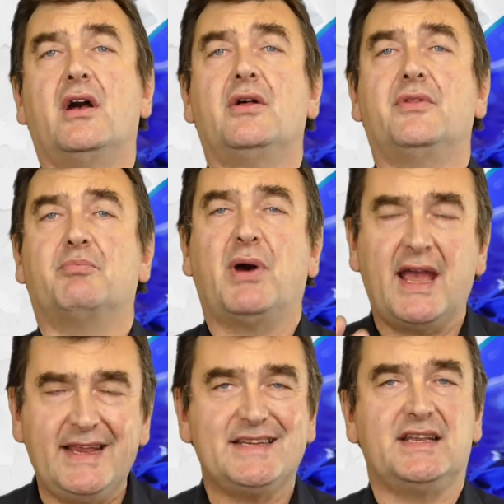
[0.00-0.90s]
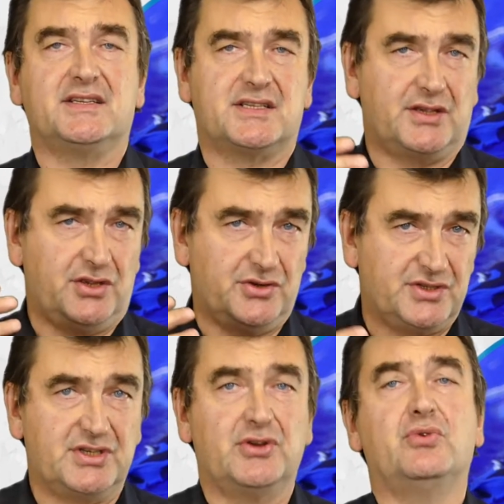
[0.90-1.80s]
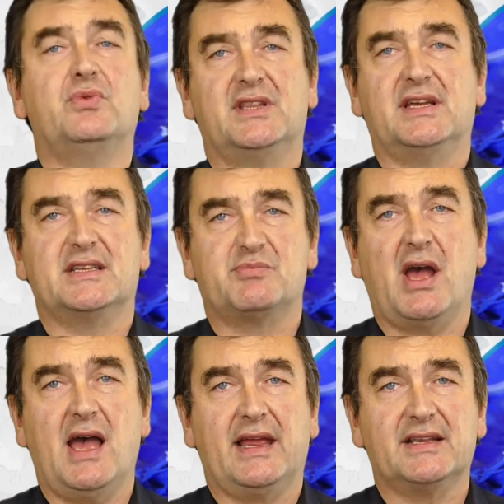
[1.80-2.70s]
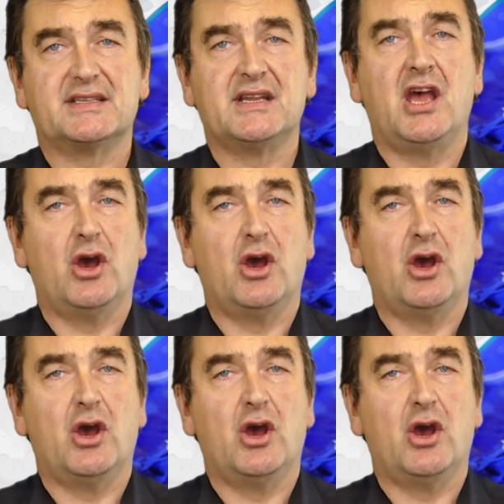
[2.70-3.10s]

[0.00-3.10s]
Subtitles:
the paintings that you do with these paints